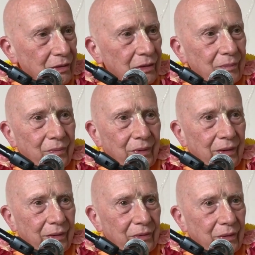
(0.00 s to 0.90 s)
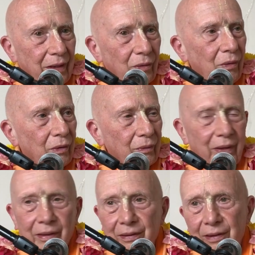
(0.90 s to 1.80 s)
It's completely dry all
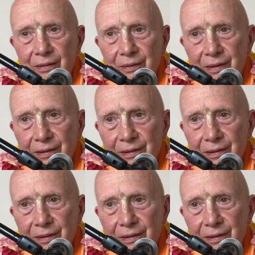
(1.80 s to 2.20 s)
around the area